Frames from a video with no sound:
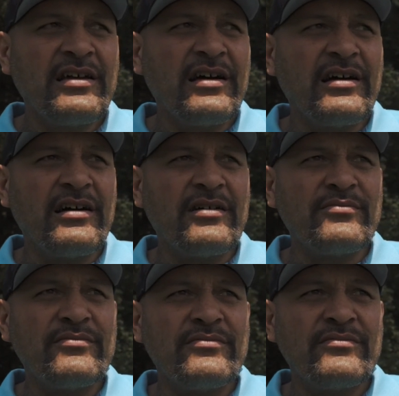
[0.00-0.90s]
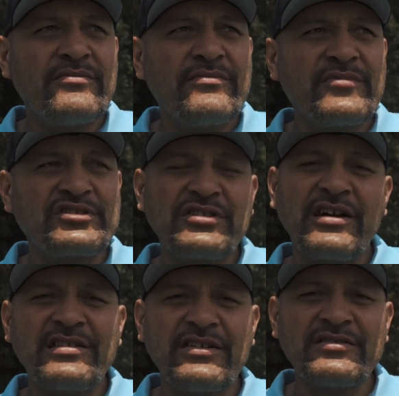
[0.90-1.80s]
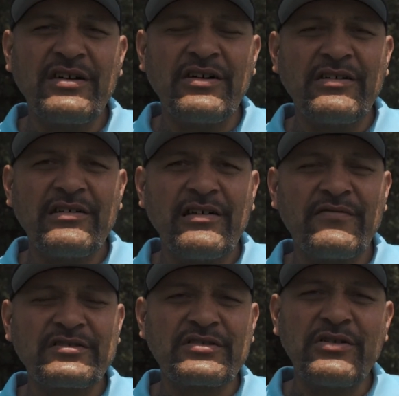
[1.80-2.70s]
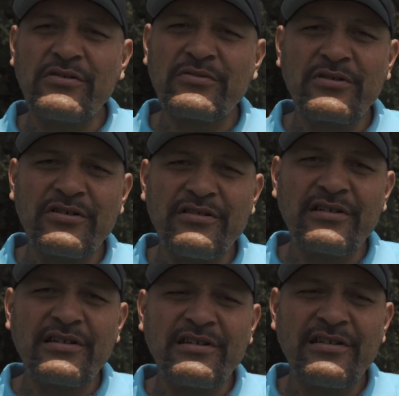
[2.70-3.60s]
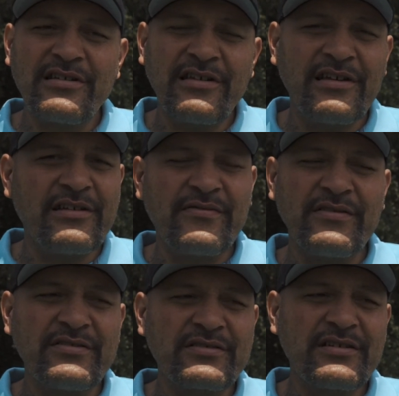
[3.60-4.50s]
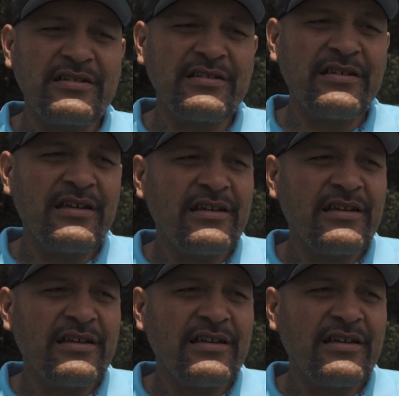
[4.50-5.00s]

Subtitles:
The shot tells all. If it's going where you're looking and it feels good,